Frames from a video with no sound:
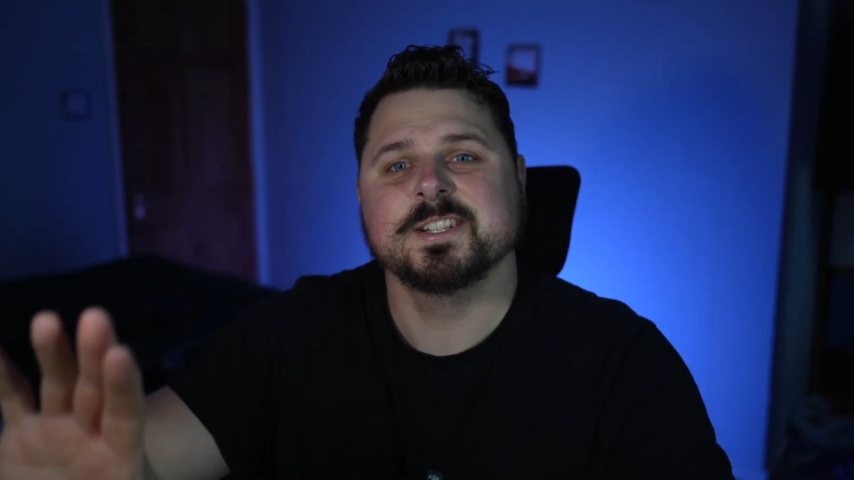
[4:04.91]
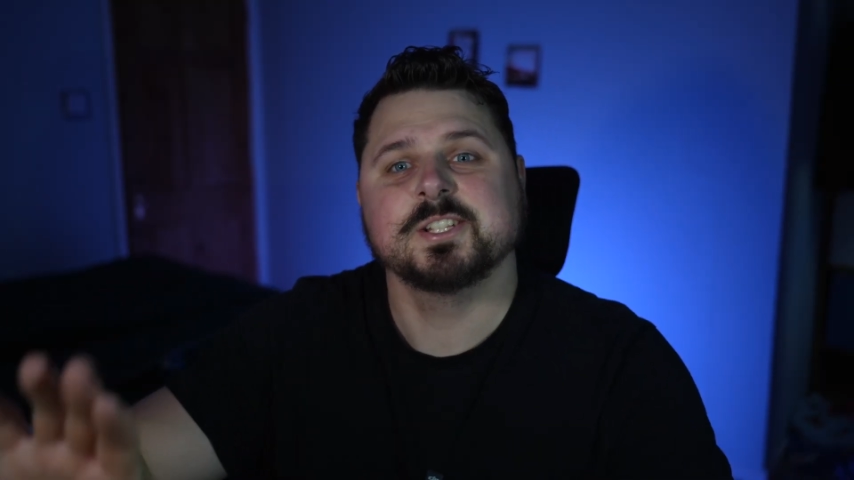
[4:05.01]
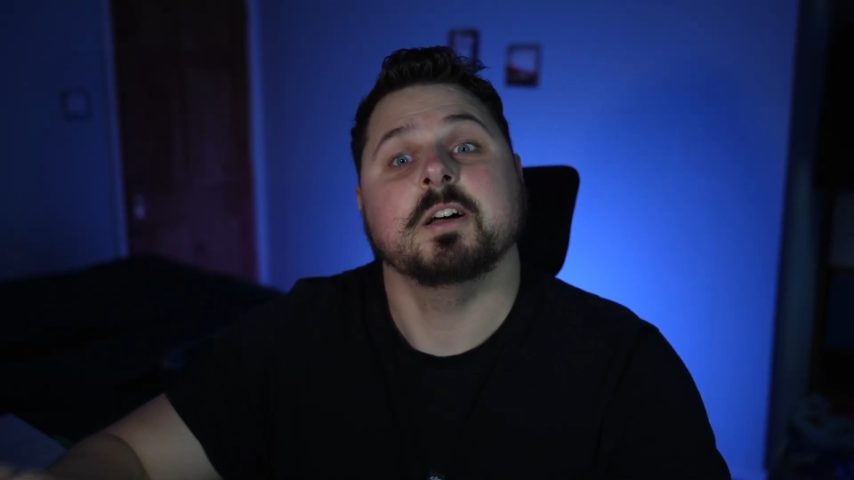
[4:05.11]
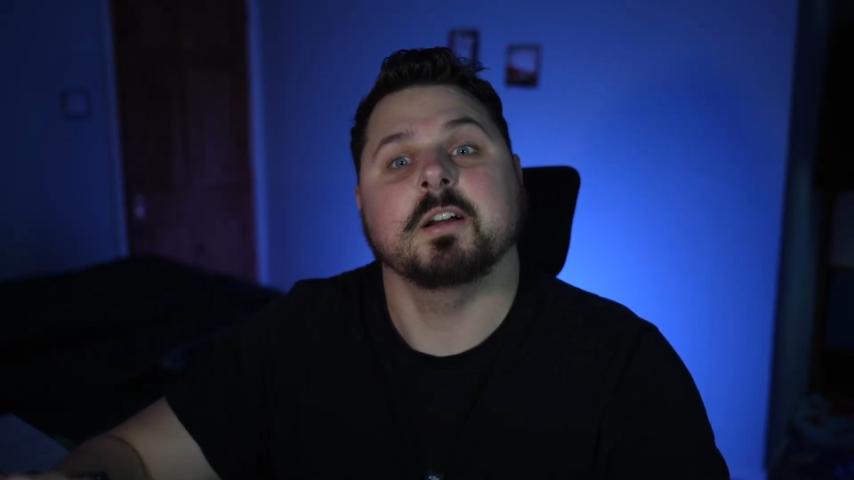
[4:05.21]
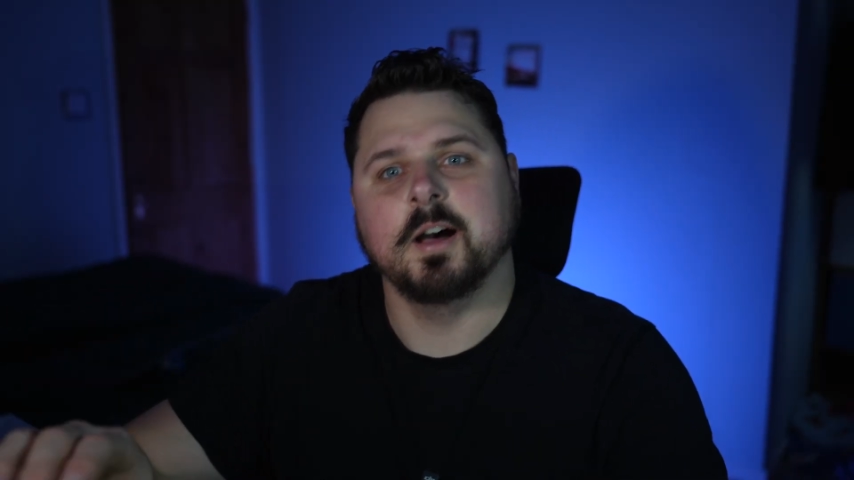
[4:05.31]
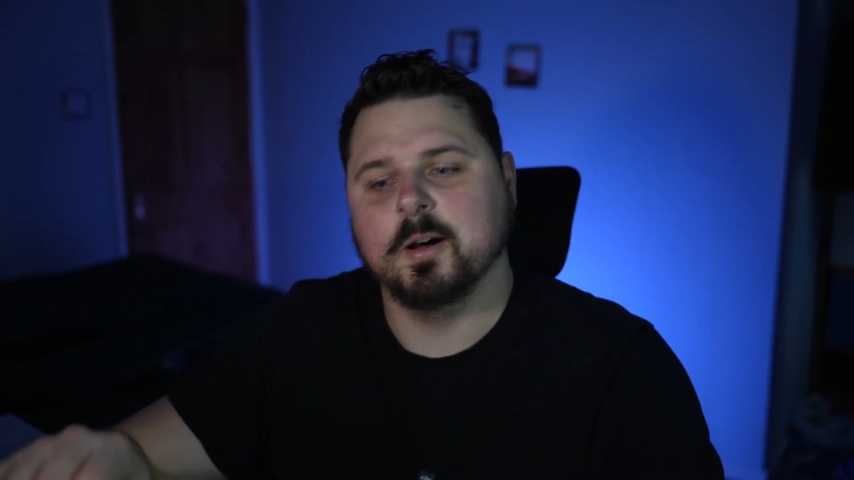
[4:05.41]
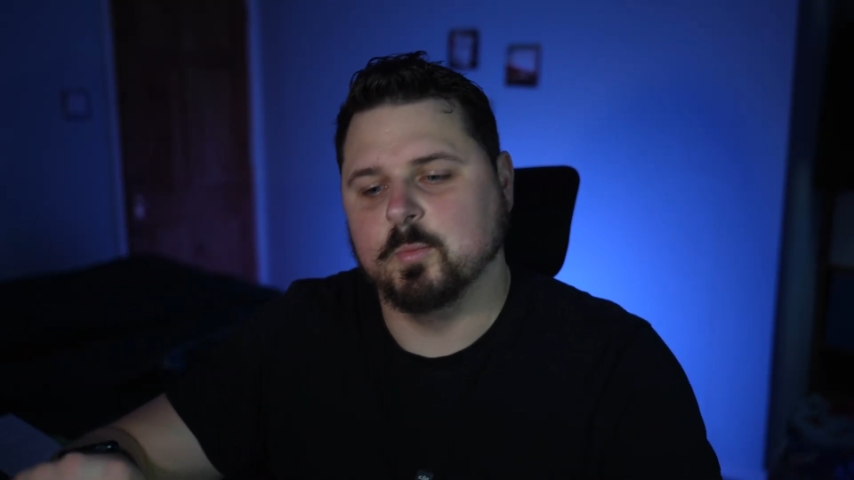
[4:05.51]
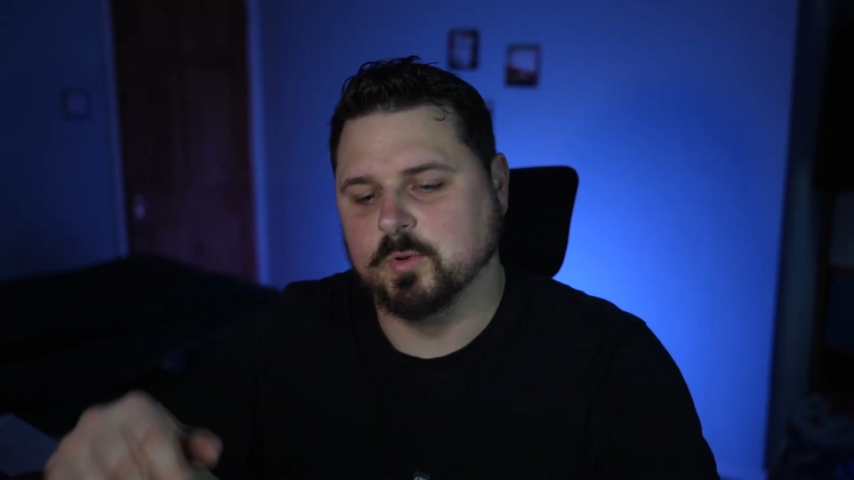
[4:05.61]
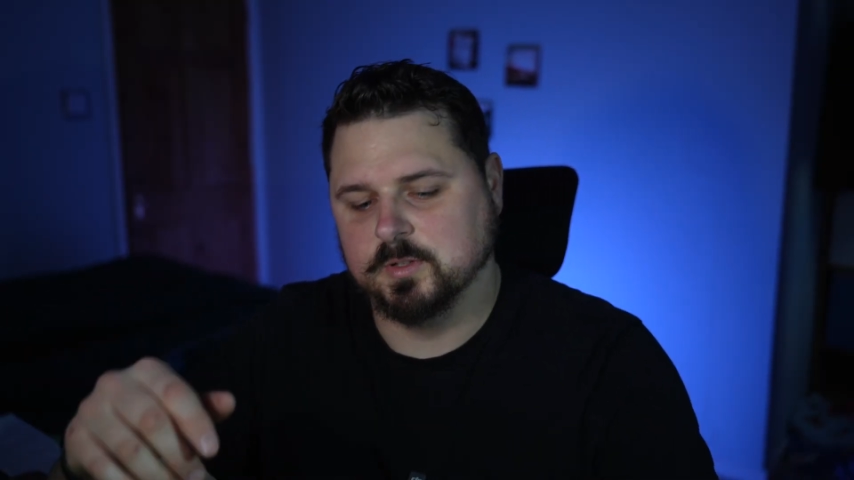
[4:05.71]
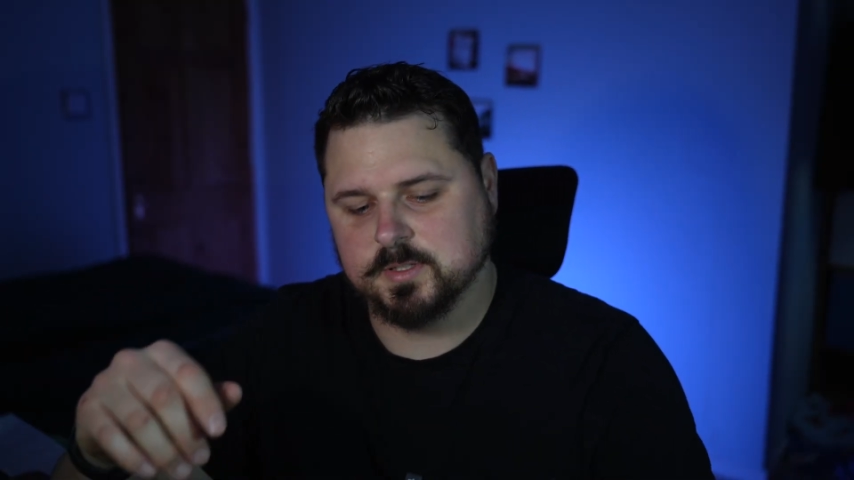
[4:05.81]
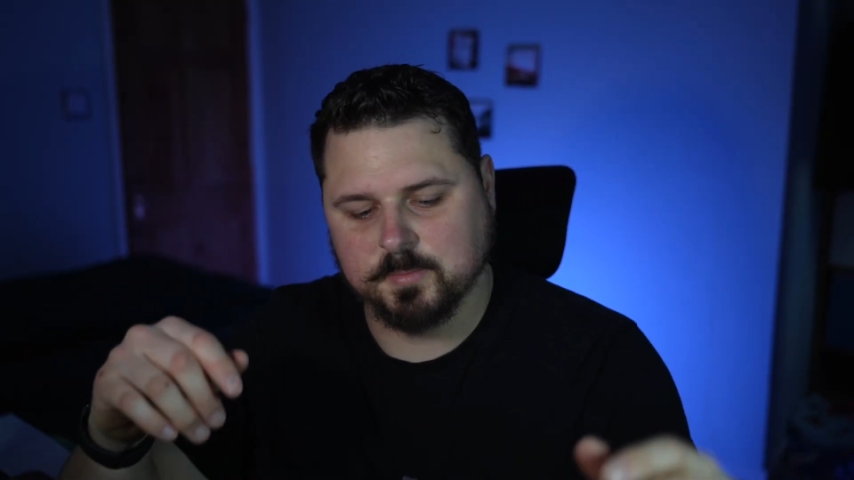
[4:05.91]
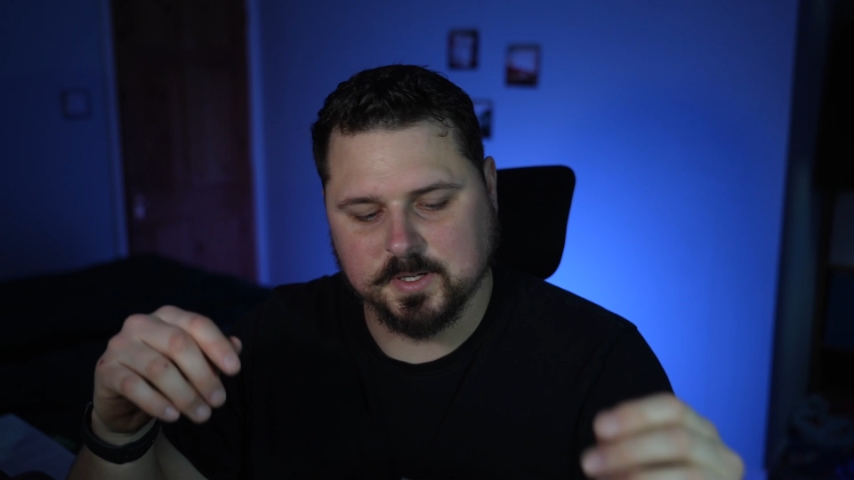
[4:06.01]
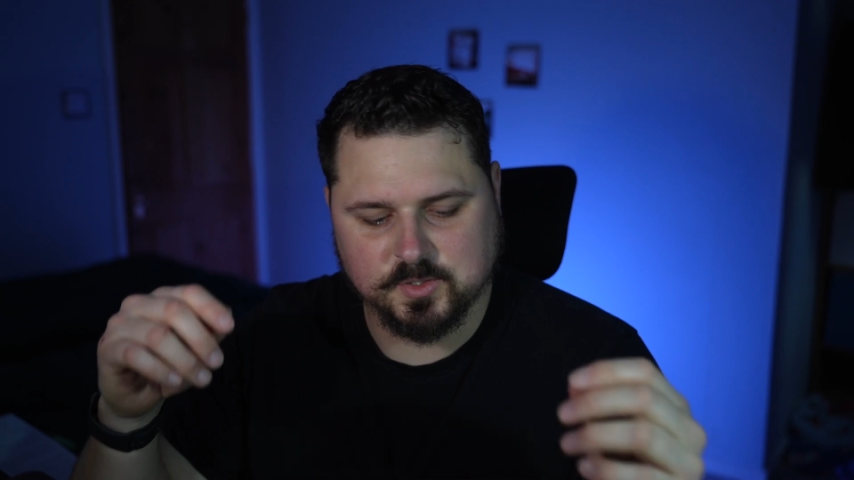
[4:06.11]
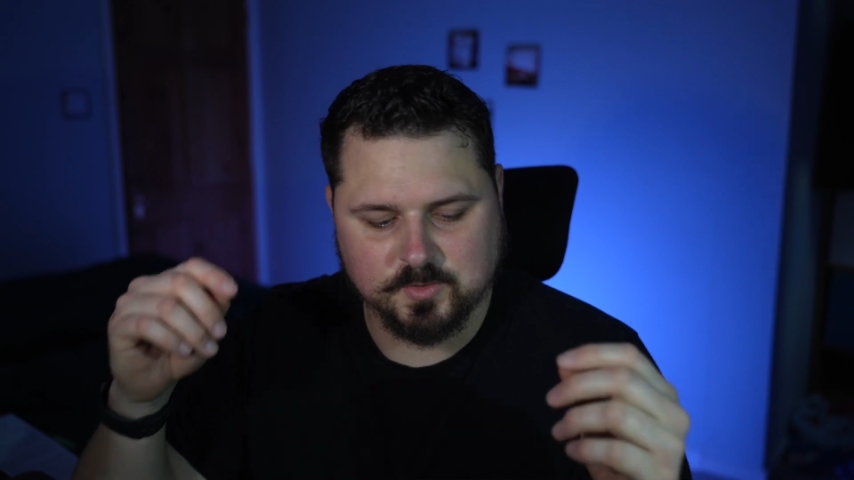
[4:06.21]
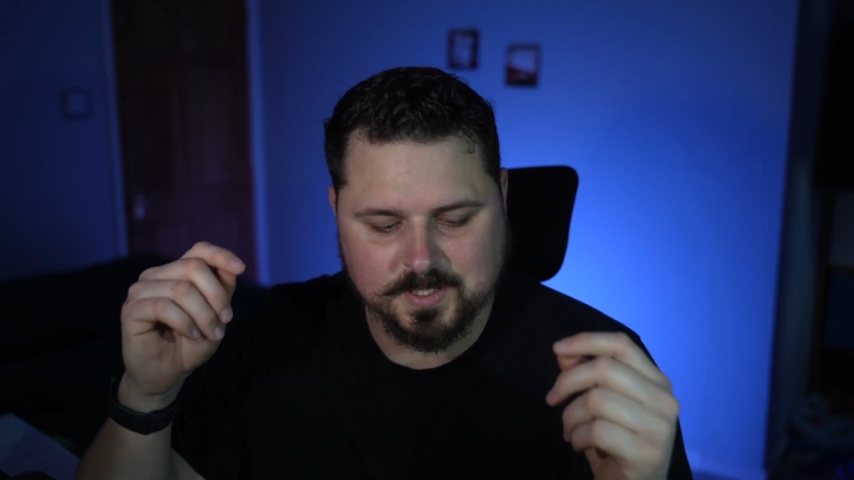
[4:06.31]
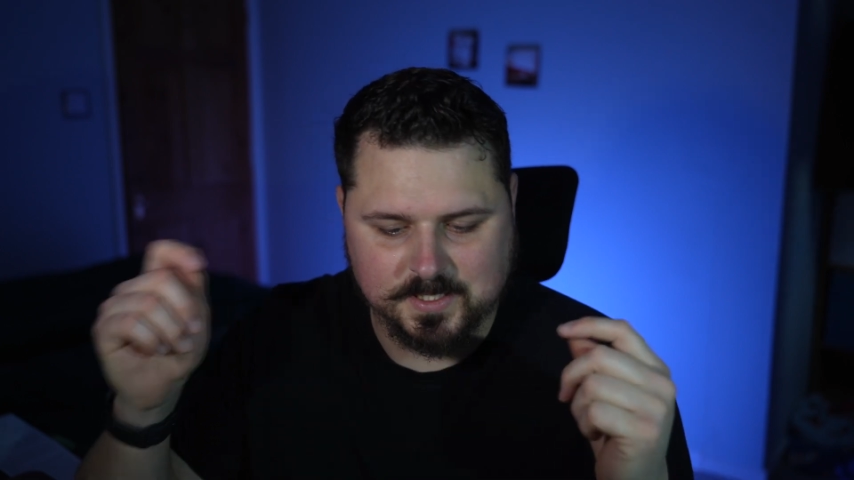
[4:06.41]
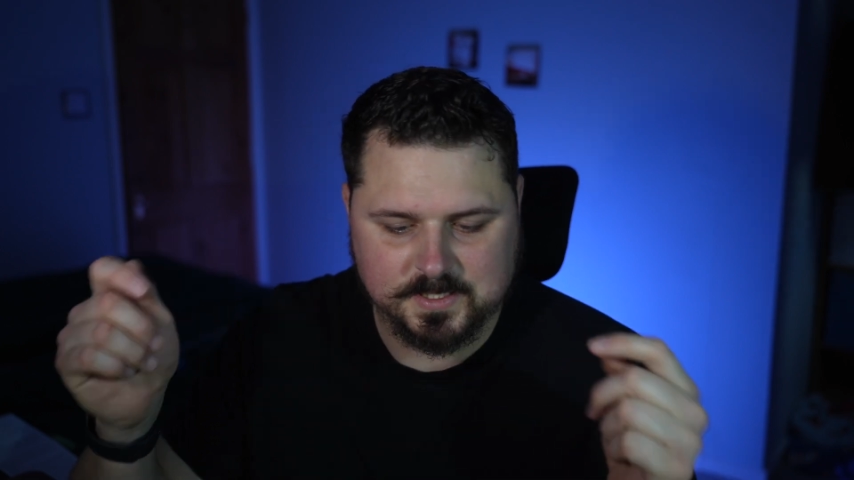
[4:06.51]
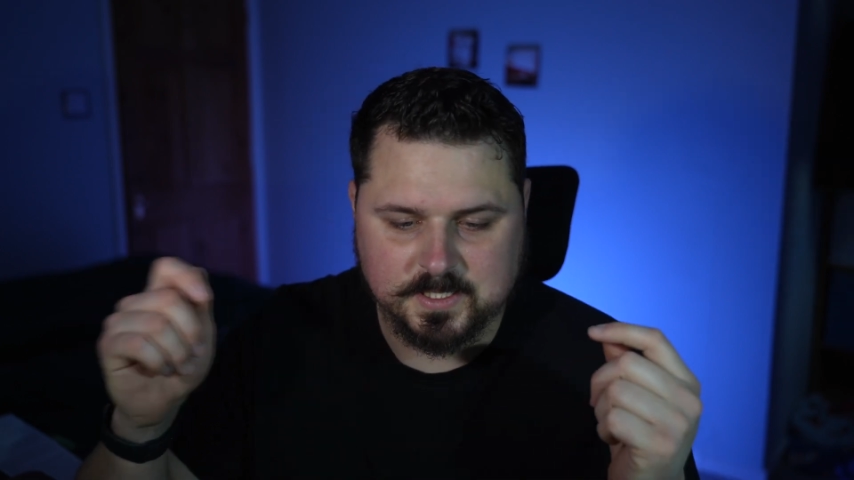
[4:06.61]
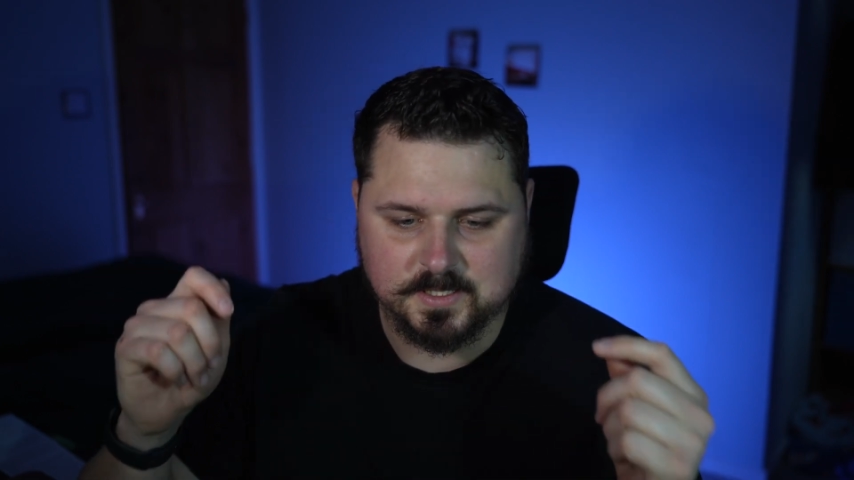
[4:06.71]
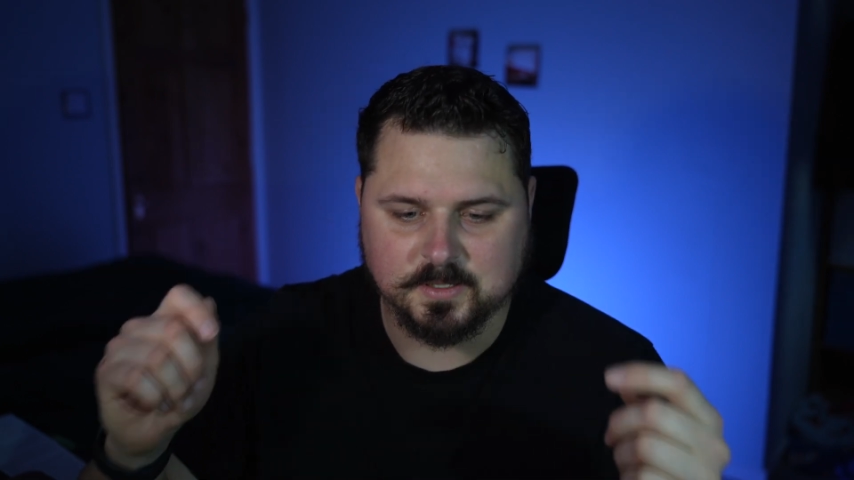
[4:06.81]
tug upwards to make sure it is
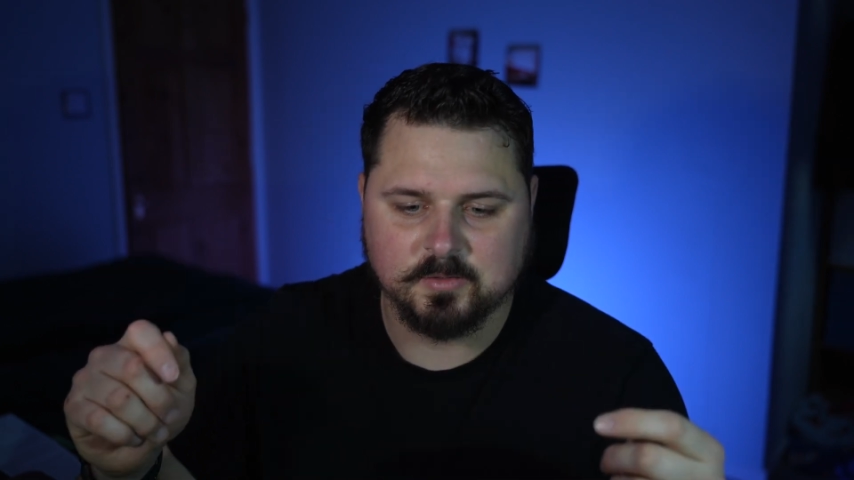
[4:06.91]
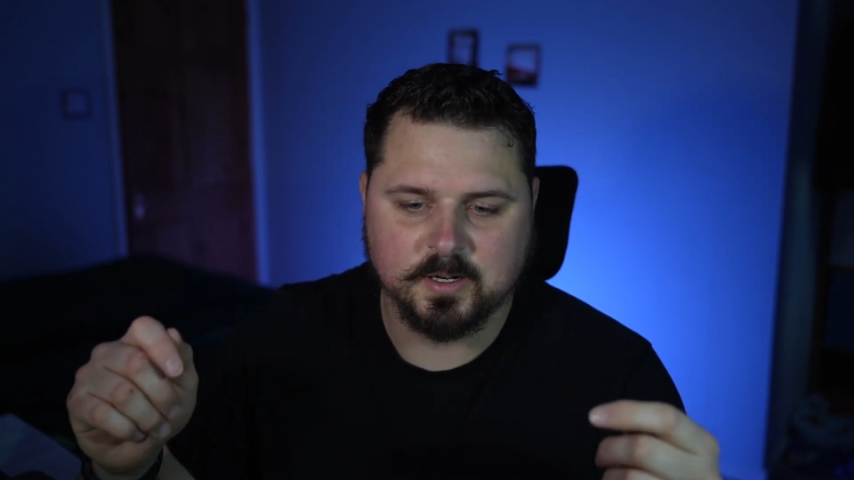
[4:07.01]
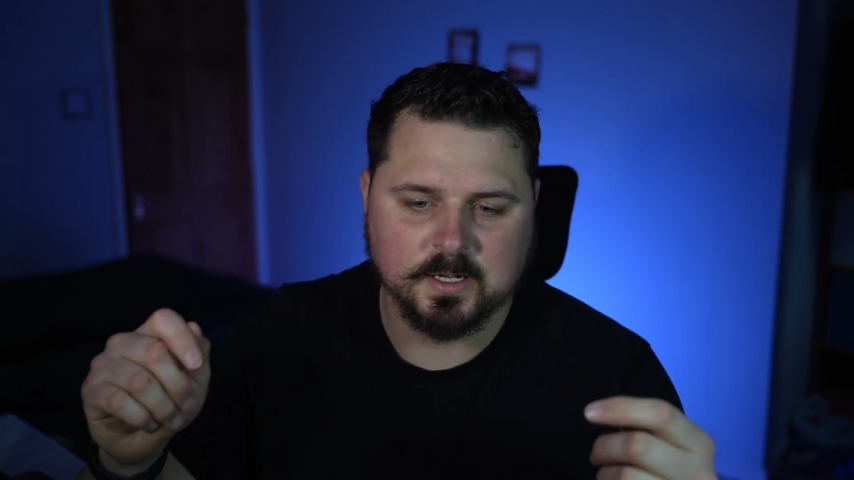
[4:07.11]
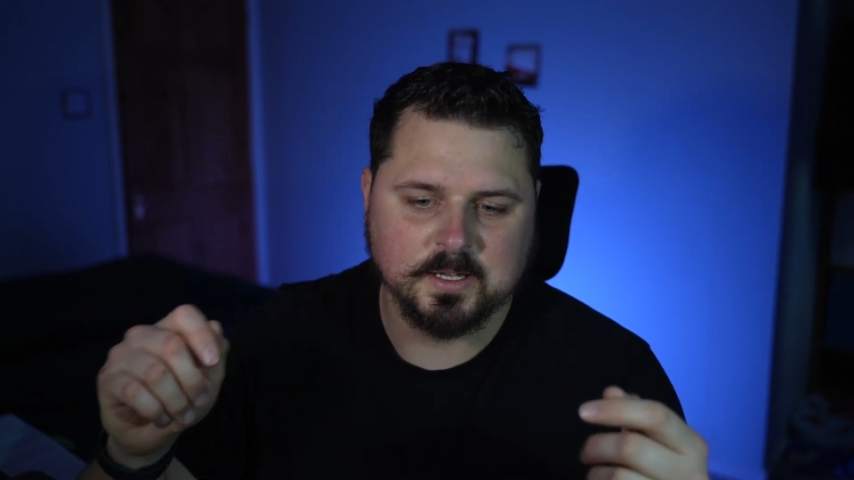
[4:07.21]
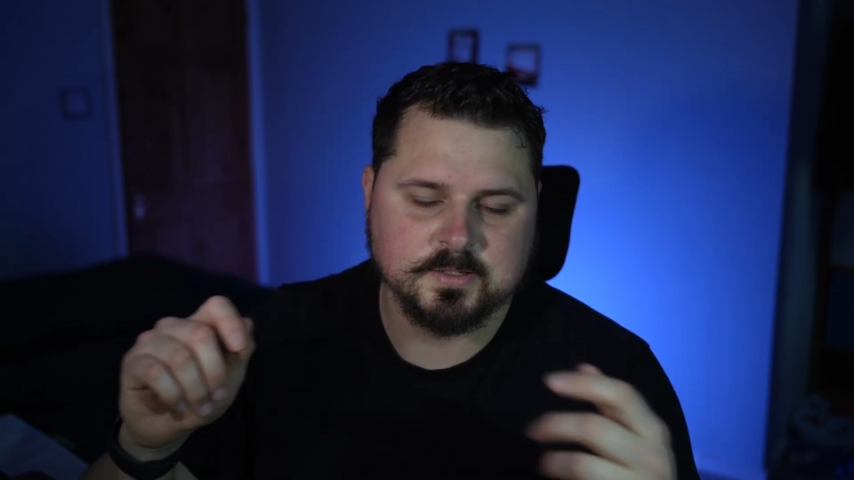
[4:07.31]
seated correctly,